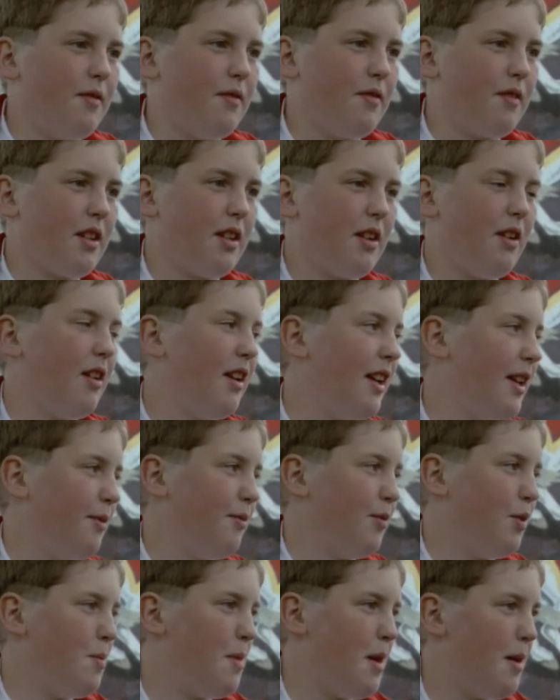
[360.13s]
I can hardly
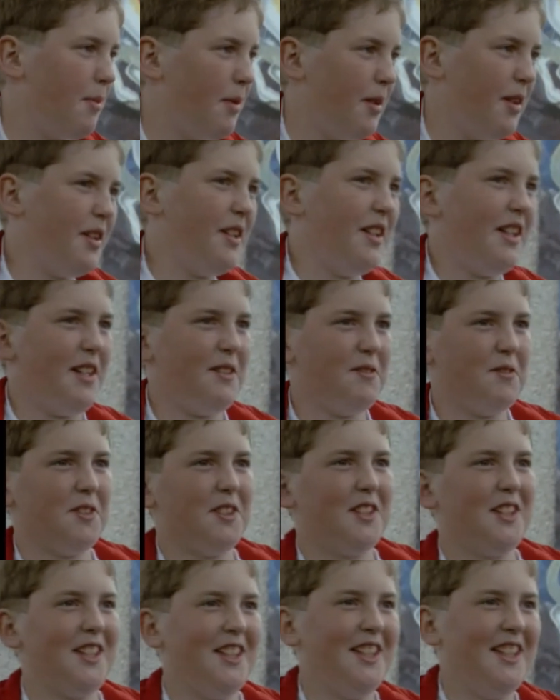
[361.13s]
even remember their names
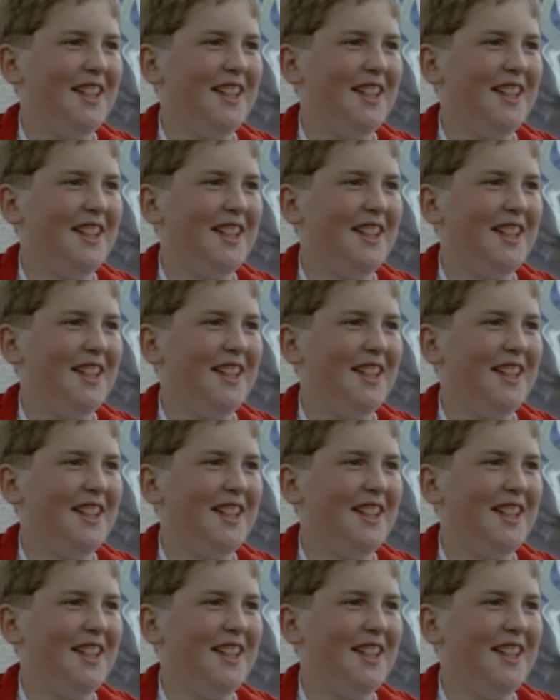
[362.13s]
now.